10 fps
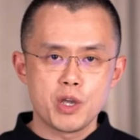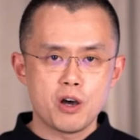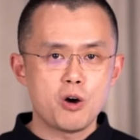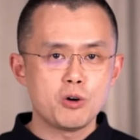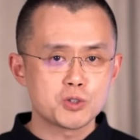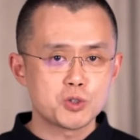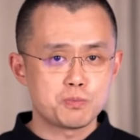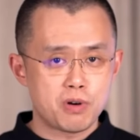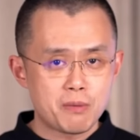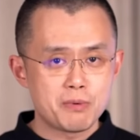We are also
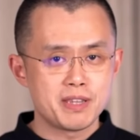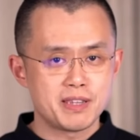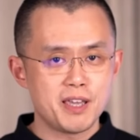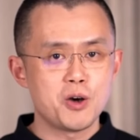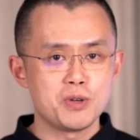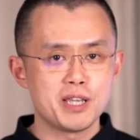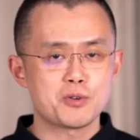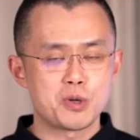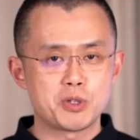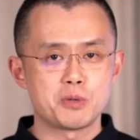probably the
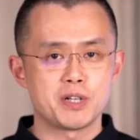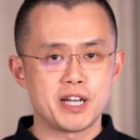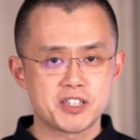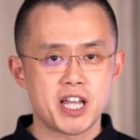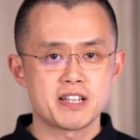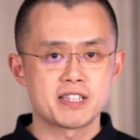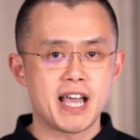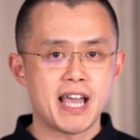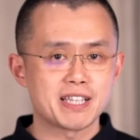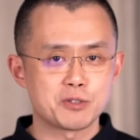only crypto exchange
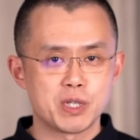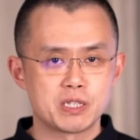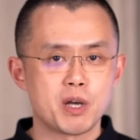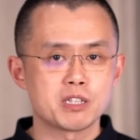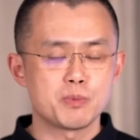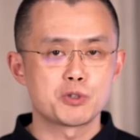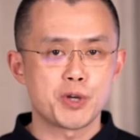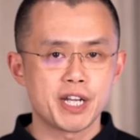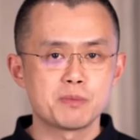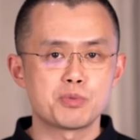that has a responsible
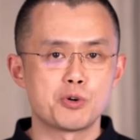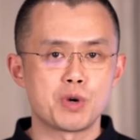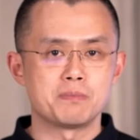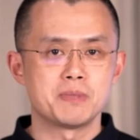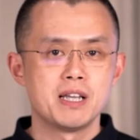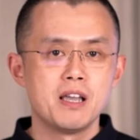trading program